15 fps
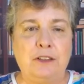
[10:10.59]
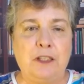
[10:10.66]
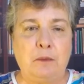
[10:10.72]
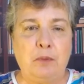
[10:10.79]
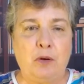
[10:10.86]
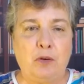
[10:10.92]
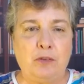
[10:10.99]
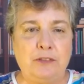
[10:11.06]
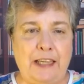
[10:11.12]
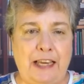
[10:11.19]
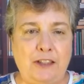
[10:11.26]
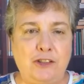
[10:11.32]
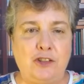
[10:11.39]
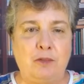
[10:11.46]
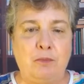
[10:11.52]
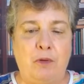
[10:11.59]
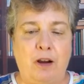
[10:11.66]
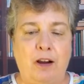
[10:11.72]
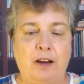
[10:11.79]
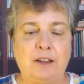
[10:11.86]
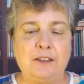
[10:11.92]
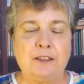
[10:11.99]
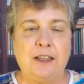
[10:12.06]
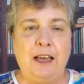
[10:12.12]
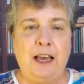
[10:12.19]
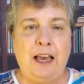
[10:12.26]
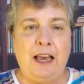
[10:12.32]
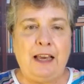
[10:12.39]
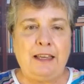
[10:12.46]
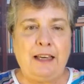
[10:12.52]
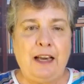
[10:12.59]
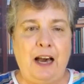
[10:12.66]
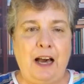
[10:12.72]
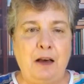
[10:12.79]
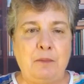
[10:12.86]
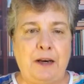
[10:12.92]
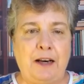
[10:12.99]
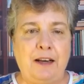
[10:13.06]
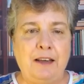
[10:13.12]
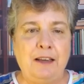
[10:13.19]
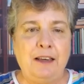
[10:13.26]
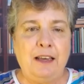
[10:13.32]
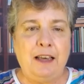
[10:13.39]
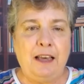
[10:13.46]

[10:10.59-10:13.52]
double quotation marks comma,